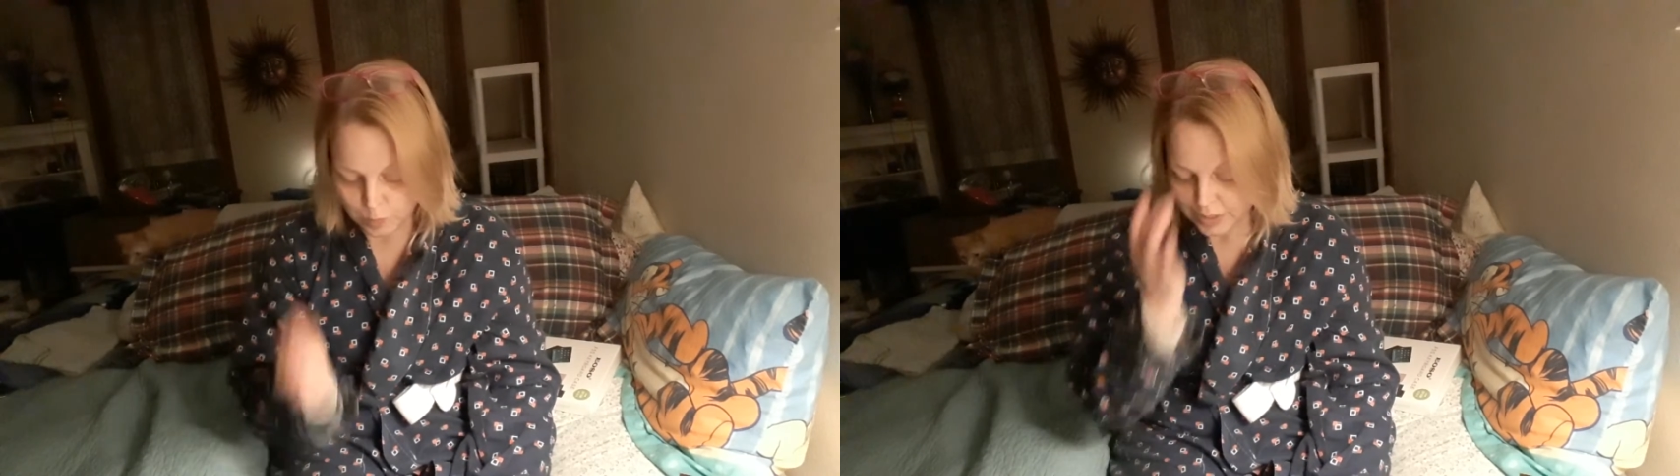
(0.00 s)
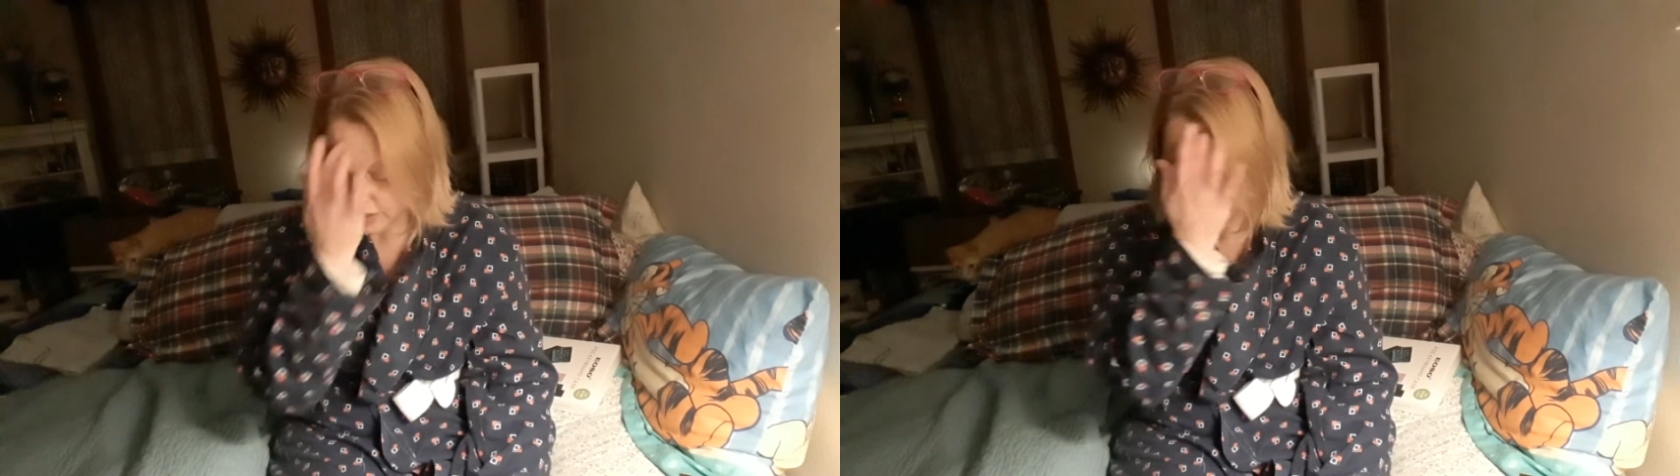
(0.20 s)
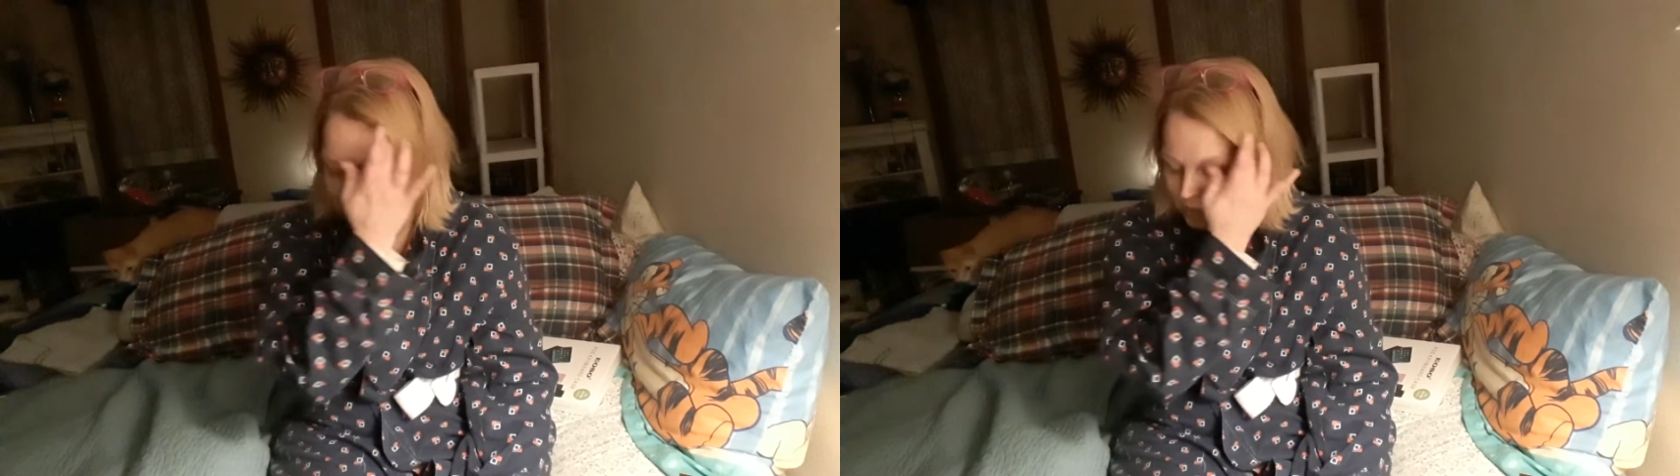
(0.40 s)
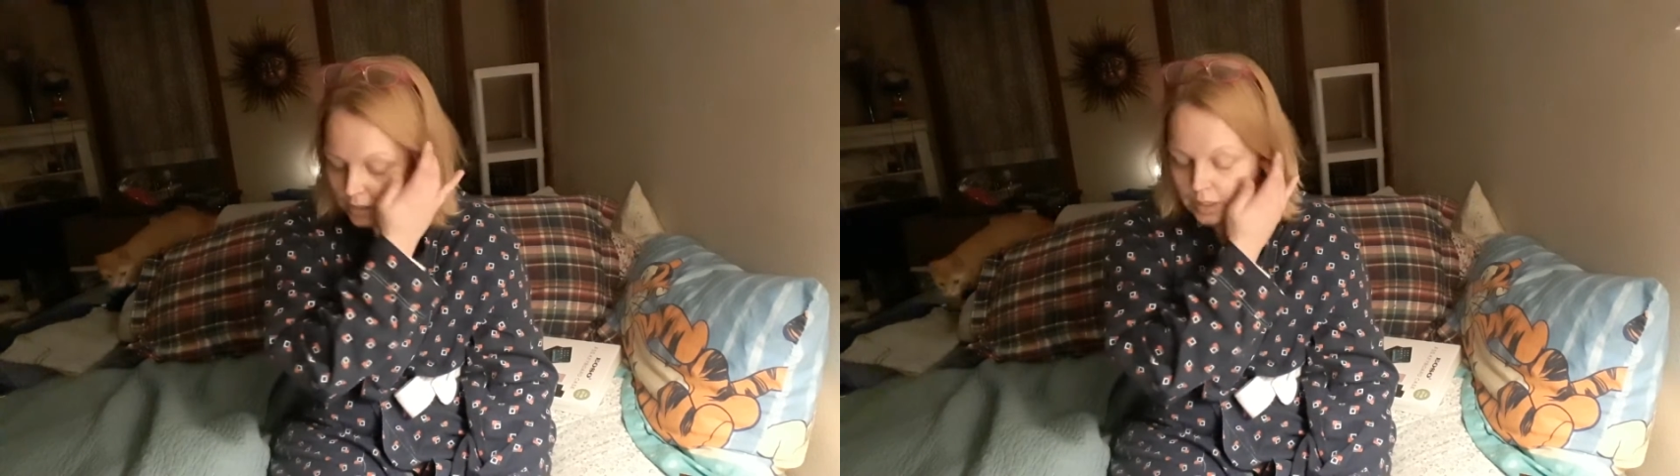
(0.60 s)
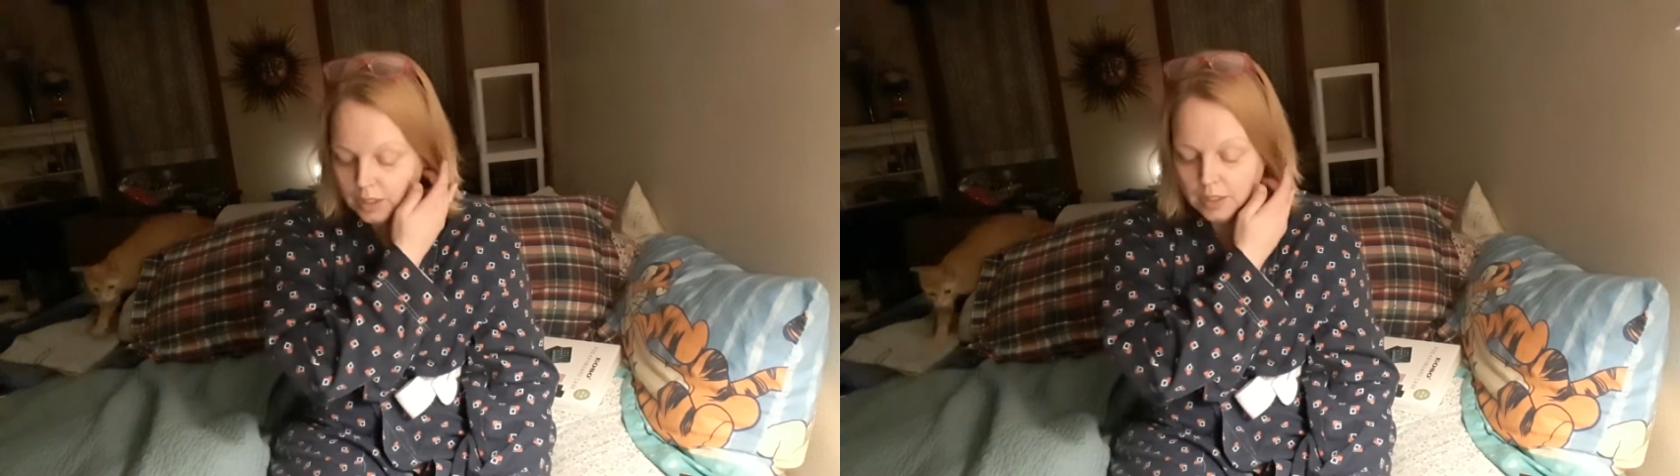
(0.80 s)

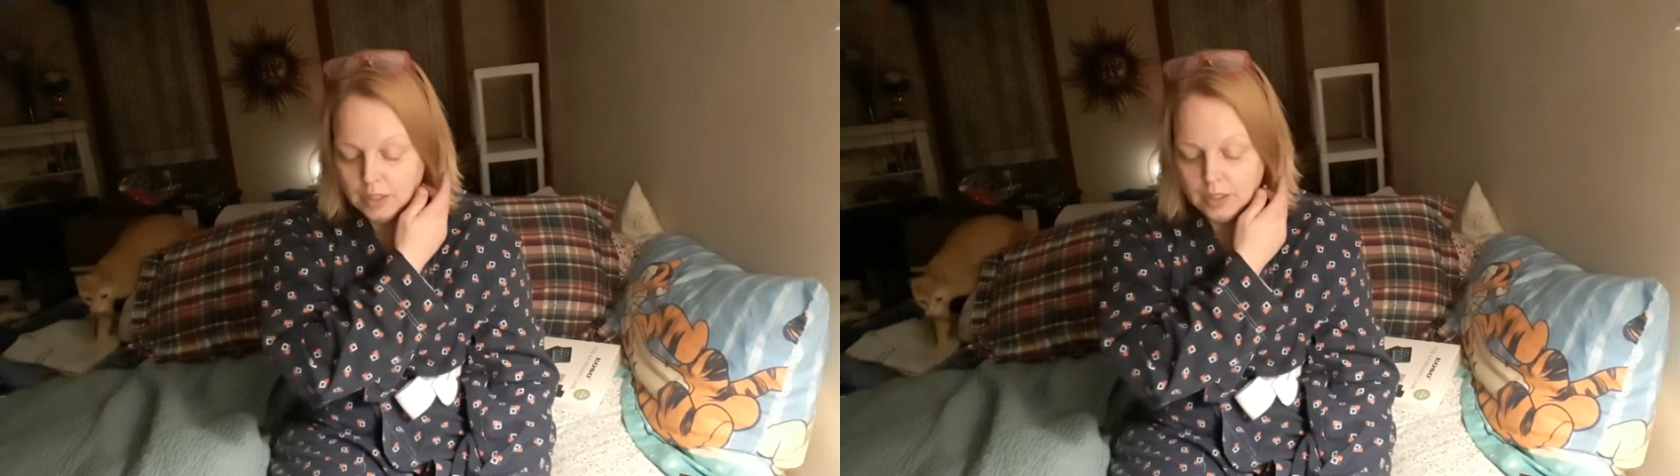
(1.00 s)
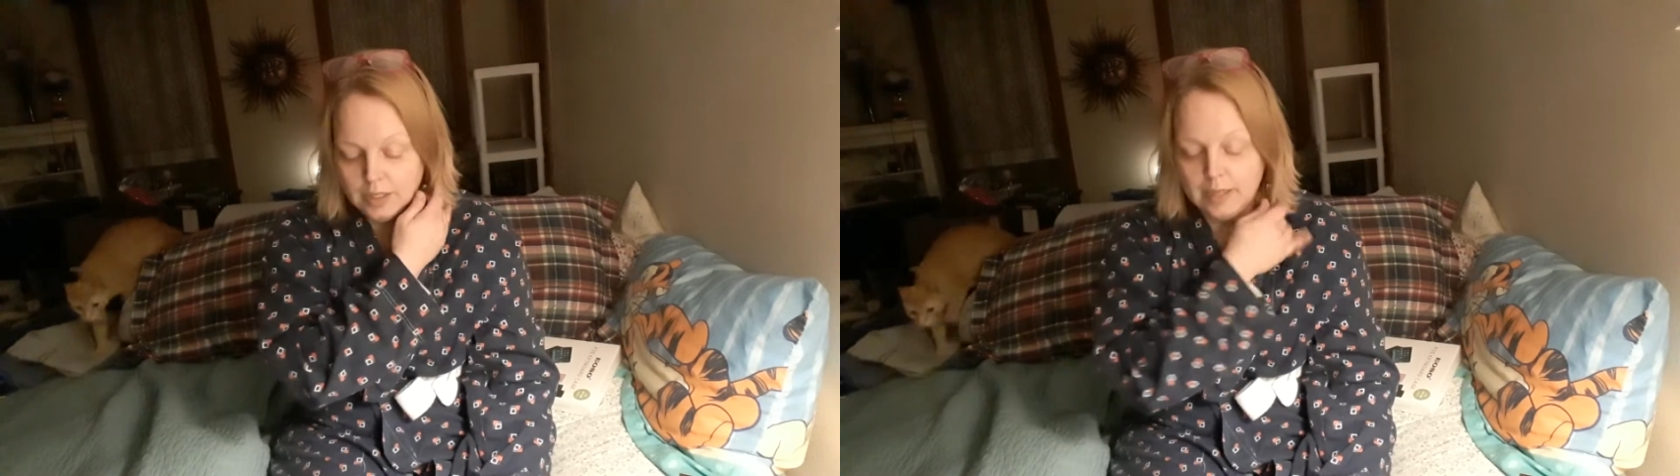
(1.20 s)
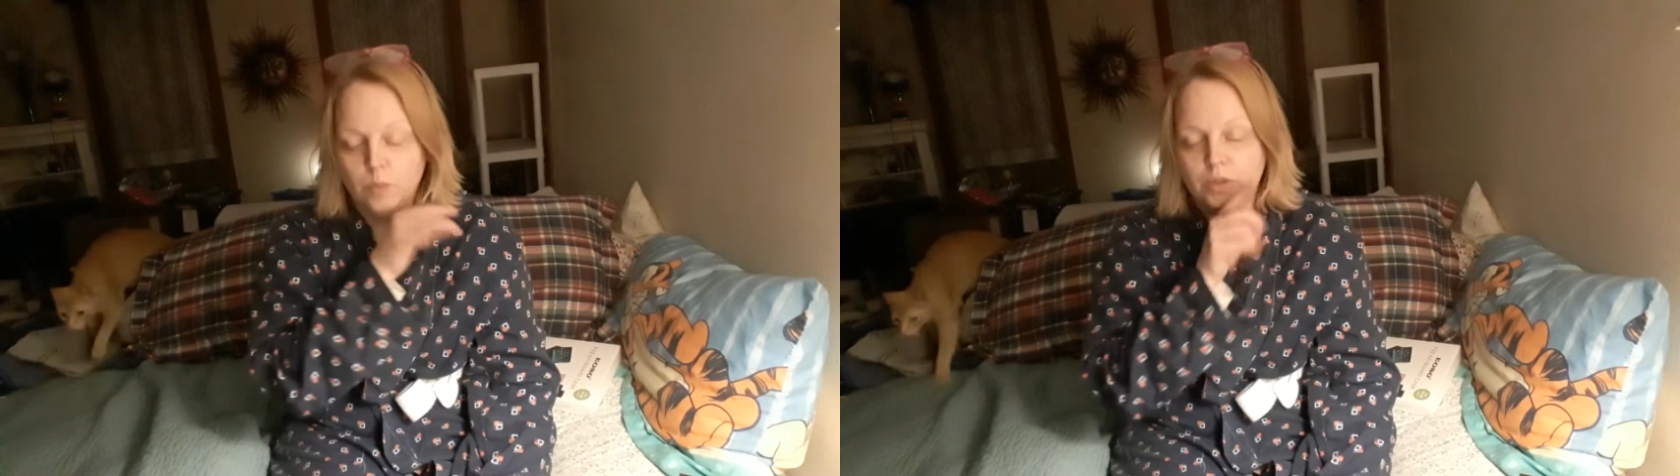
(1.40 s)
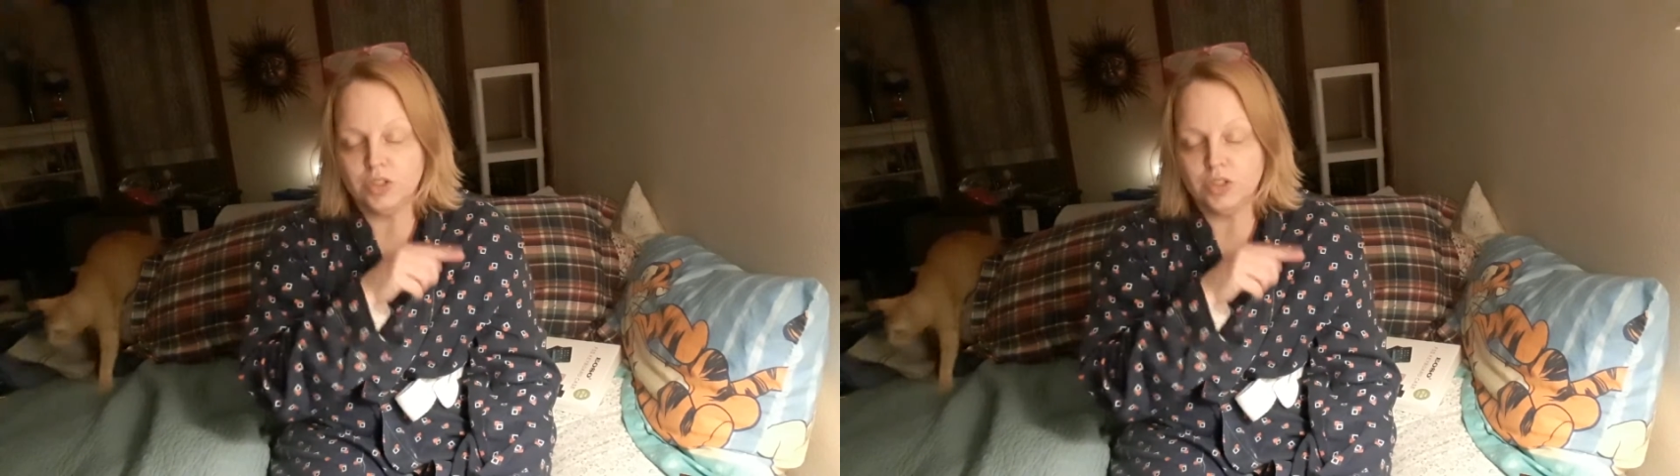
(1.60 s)
was